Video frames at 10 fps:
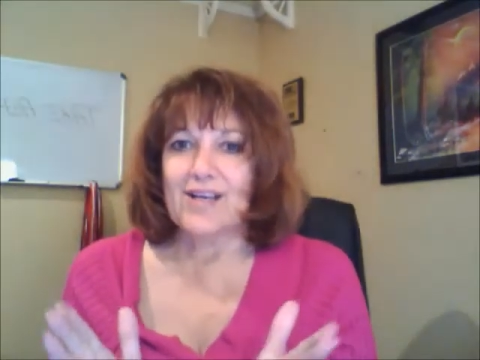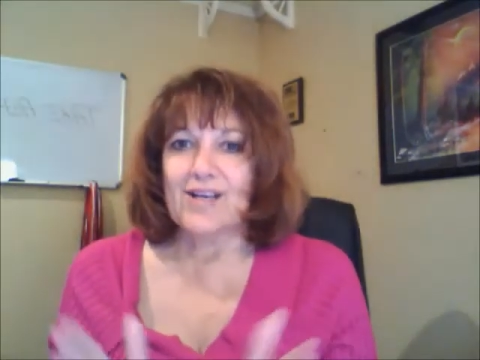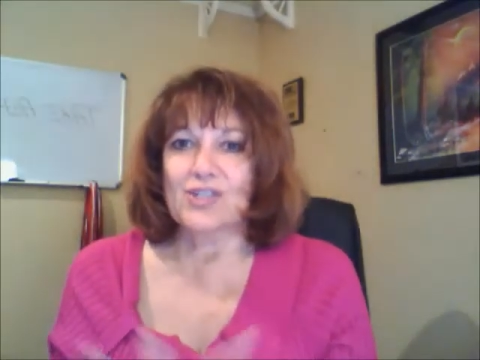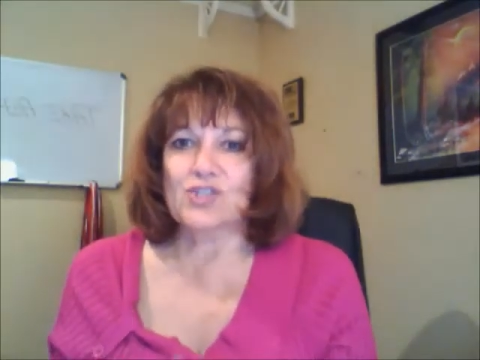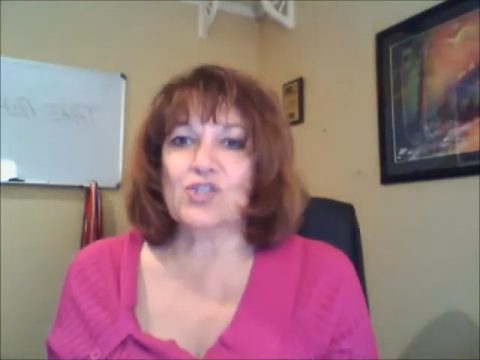
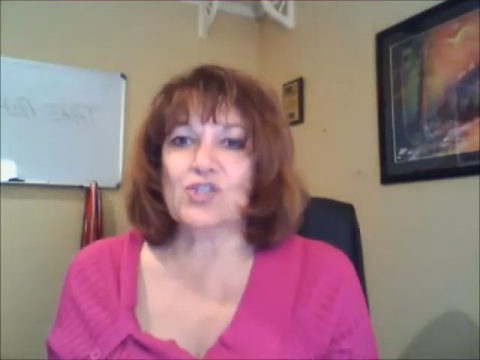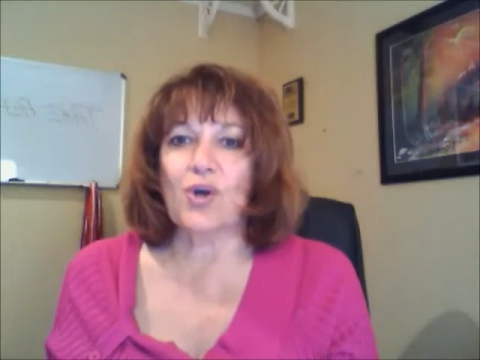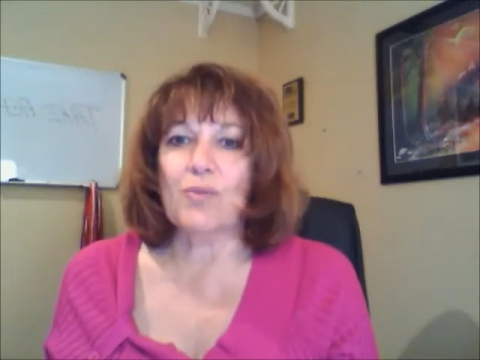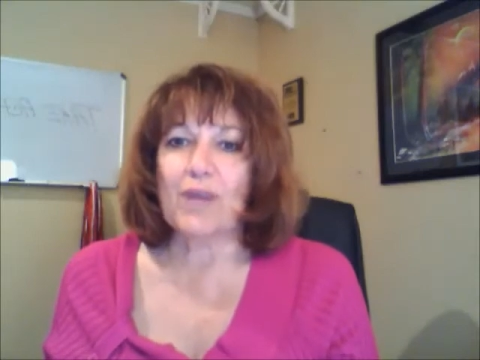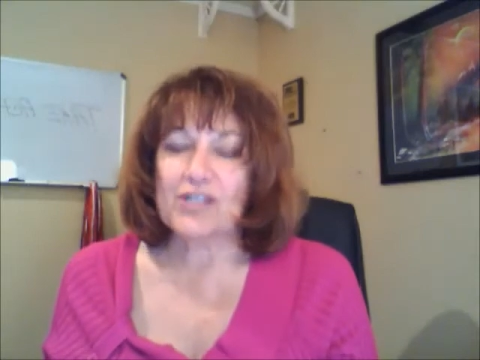so
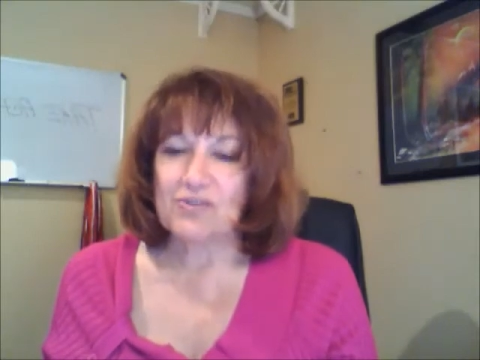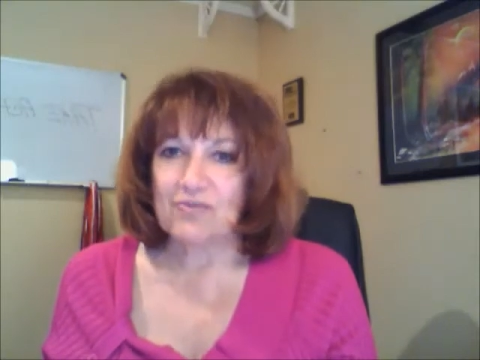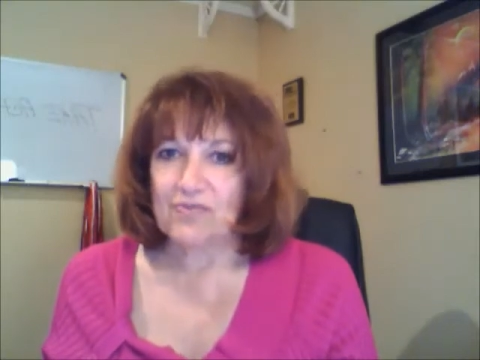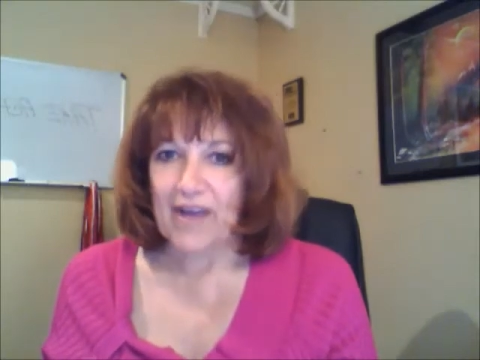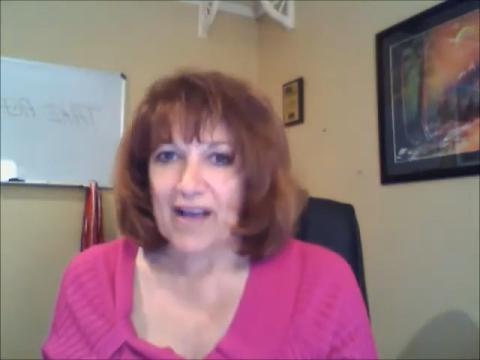much
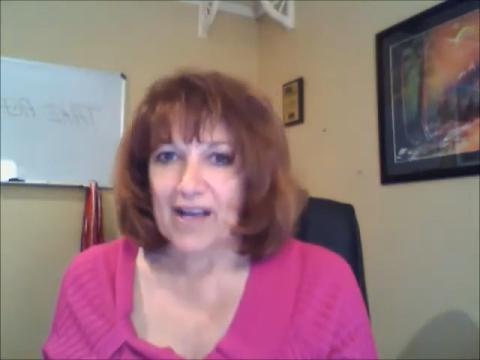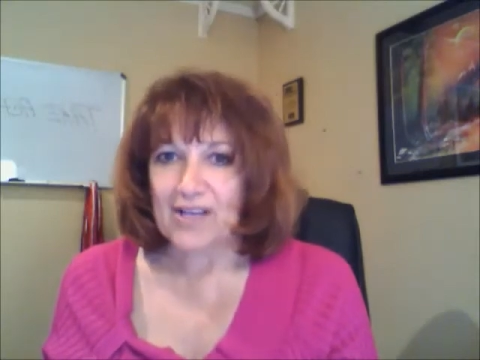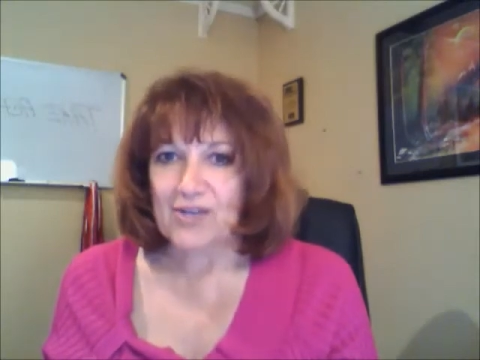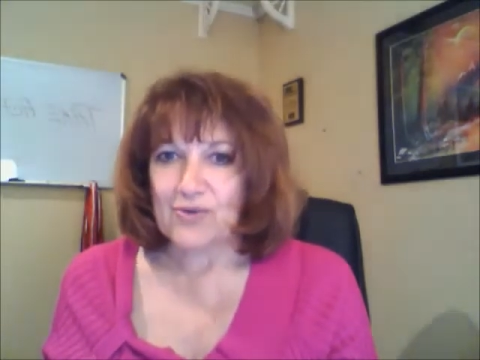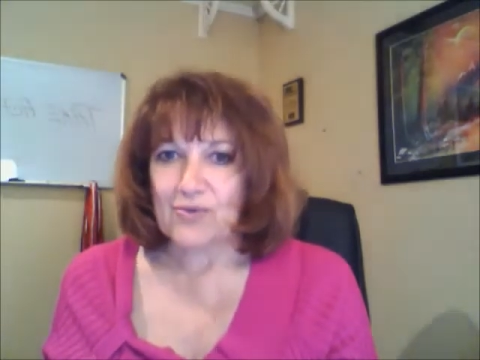
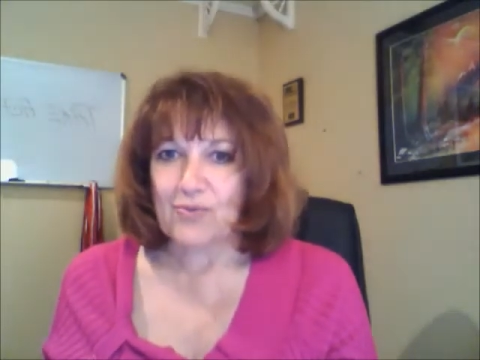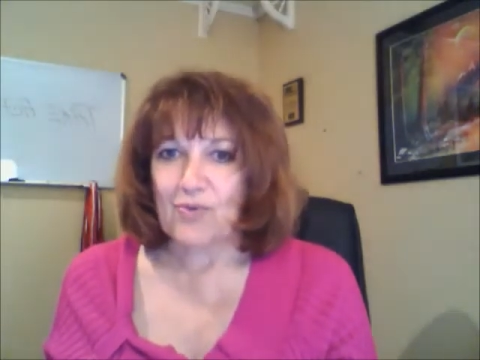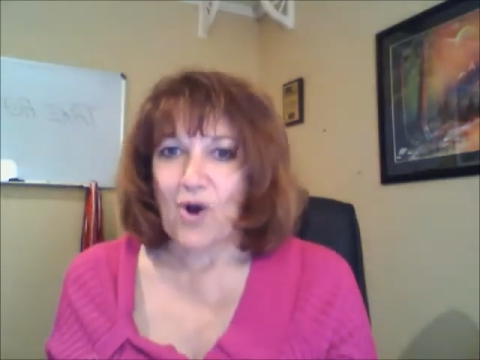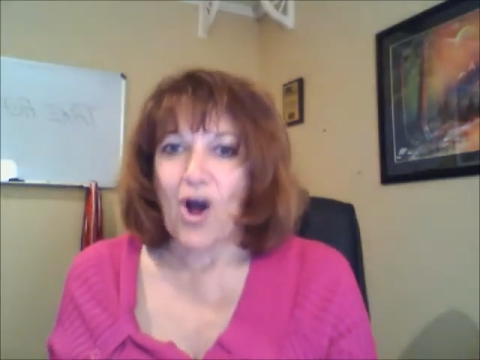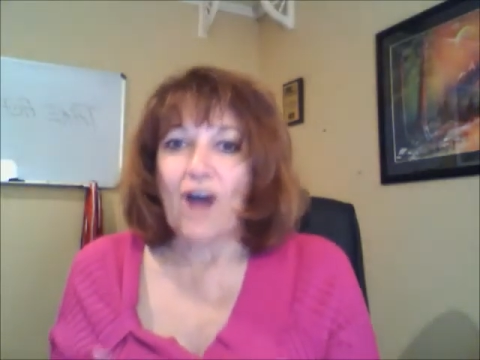value
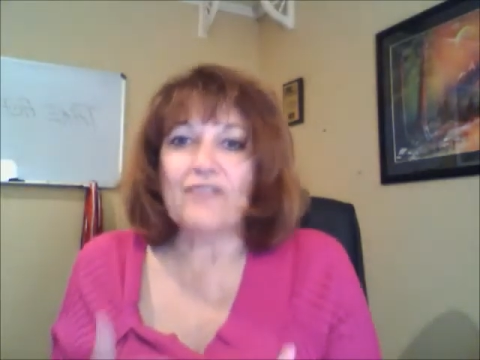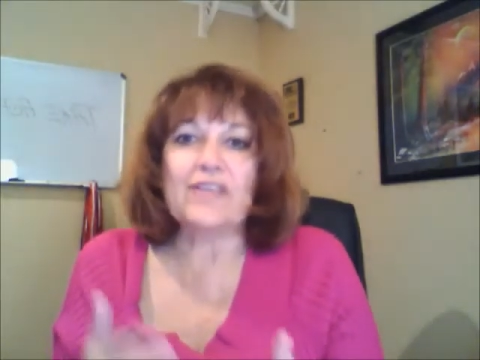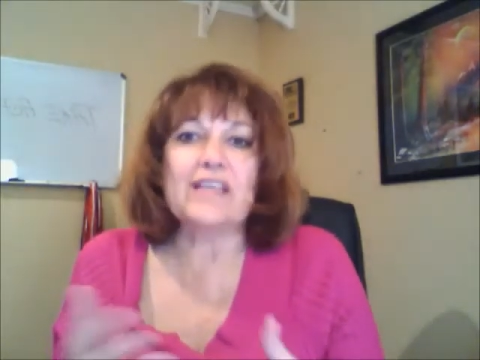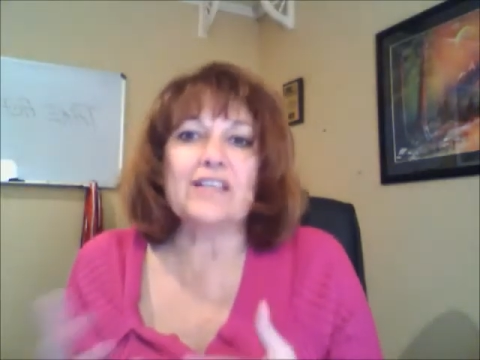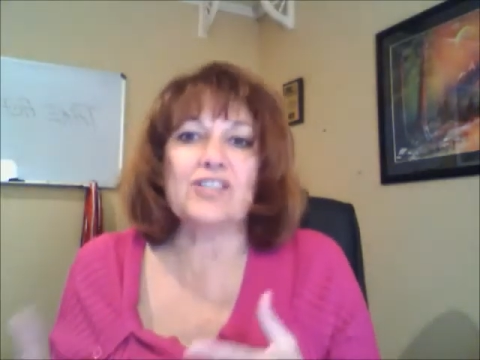off
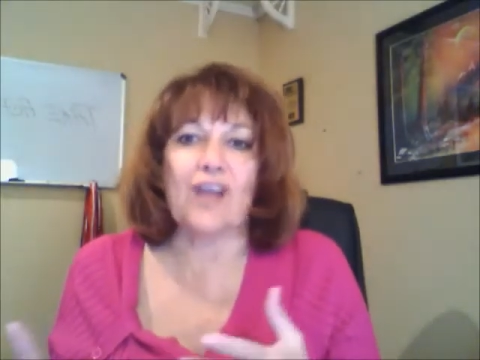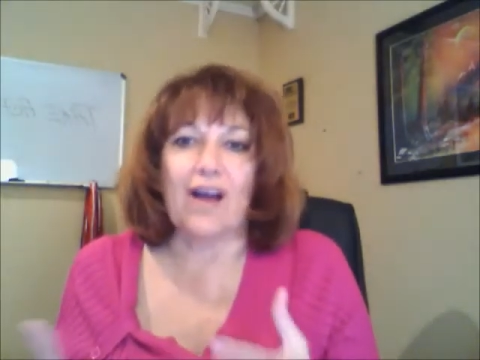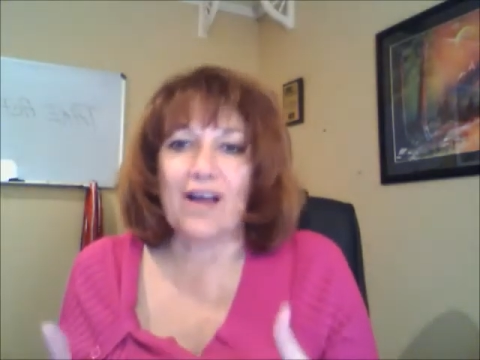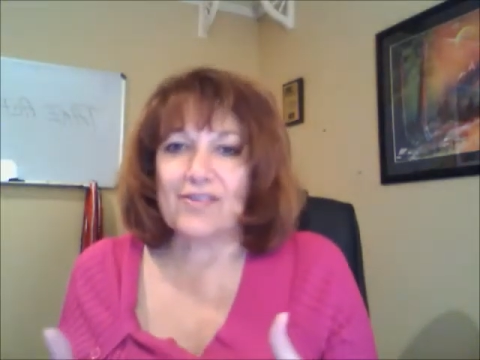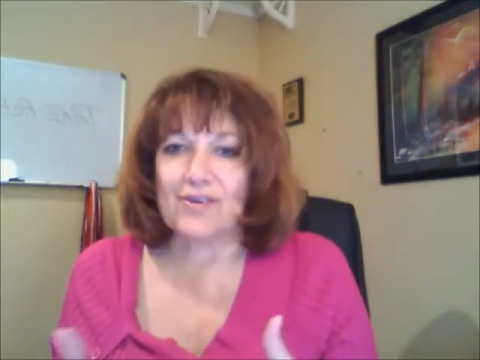each
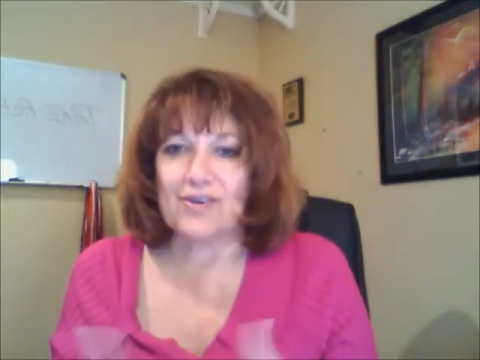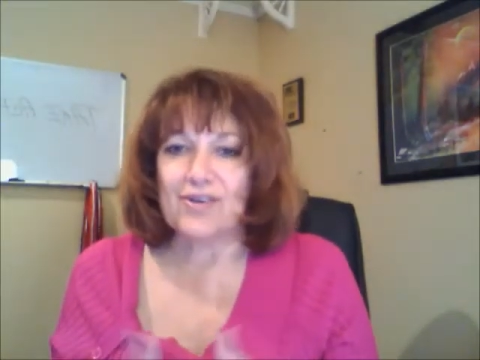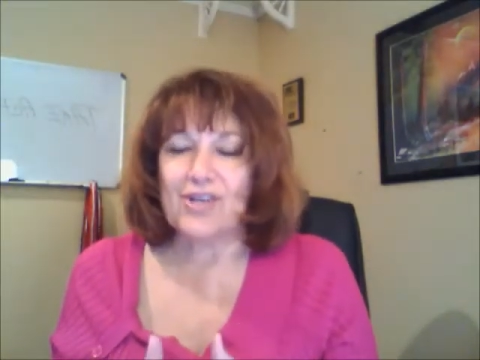other